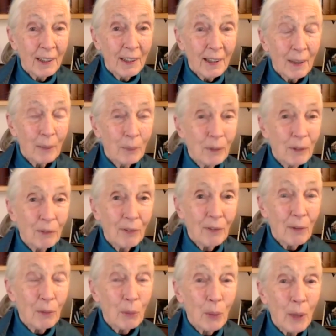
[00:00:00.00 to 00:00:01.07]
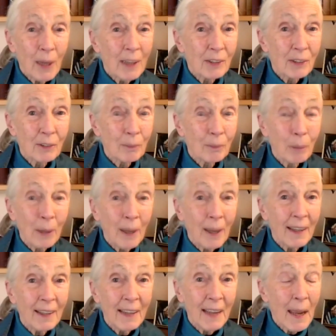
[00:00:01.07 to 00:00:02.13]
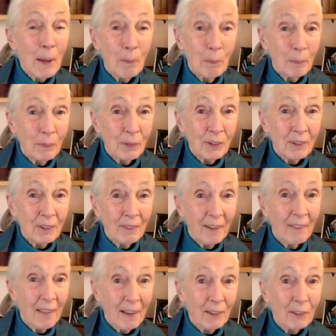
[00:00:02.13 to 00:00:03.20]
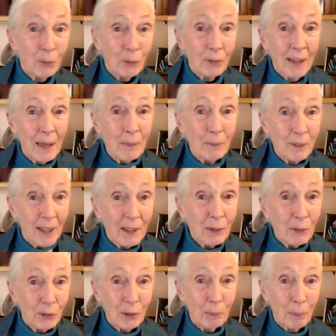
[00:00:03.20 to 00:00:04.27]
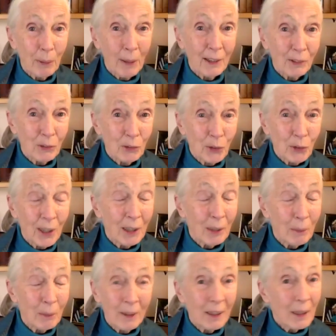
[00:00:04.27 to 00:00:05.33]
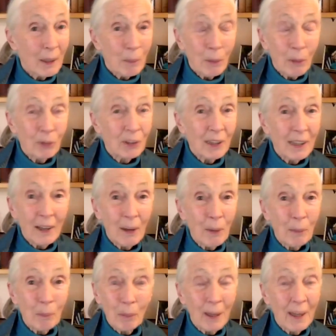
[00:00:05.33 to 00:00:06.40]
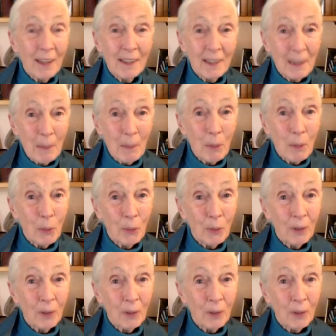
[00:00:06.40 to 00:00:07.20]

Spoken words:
And we found ways of playing games. They're sort of games I used to play as a child, but mostly aren't played anymore.